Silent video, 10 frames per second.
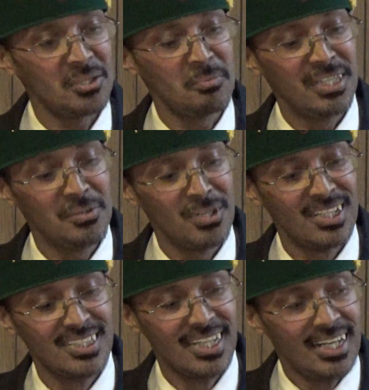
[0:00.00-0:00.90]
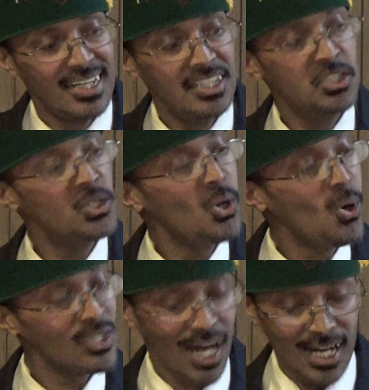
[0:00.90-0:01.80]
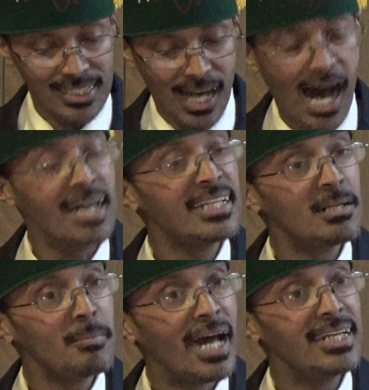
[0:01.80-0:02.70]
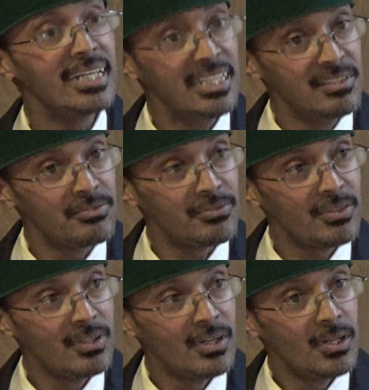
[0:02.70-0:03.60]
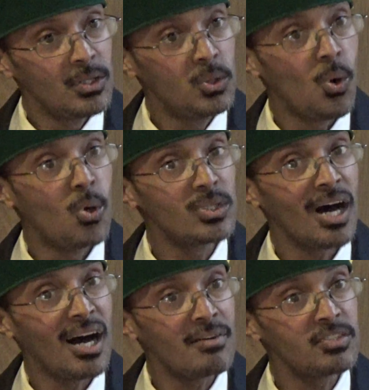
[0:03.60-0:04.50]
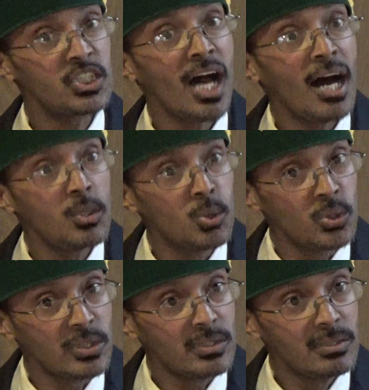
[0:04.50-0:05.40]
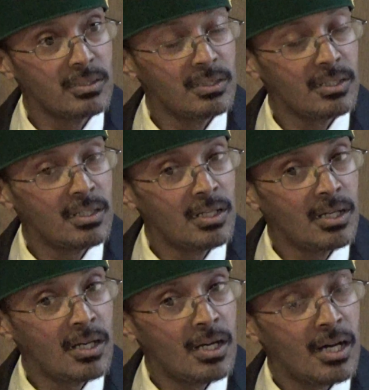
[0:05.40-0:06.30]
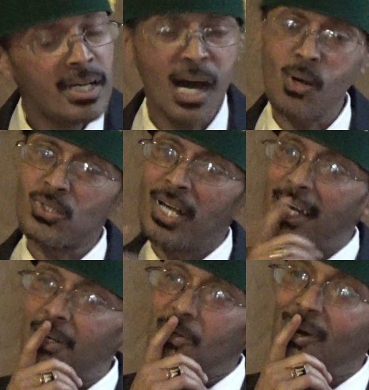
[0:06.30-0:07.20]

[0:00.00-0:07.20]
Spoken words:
to me was, did you know that Adam and Eve don't have childhood? And I was like,